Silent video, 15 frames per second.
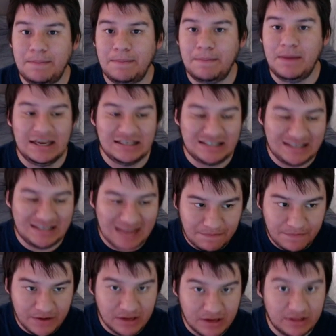is
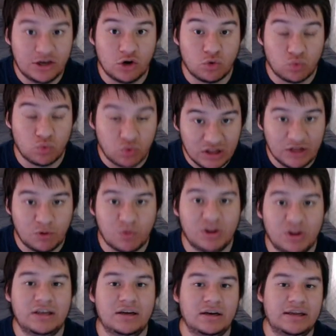definitely a really,
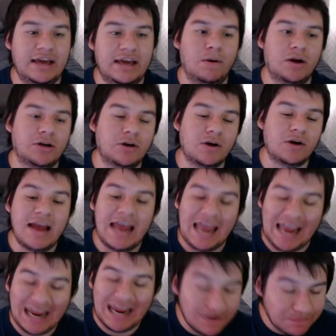really good character.
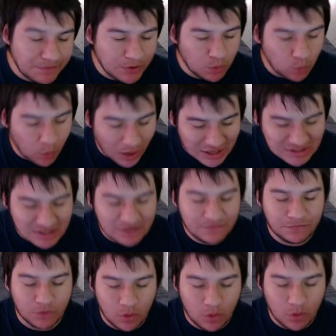And if it wasn't
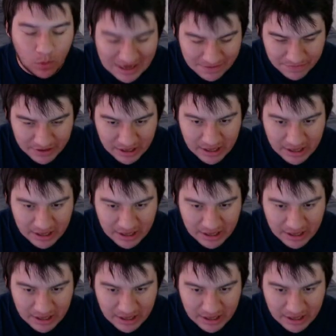for Raven,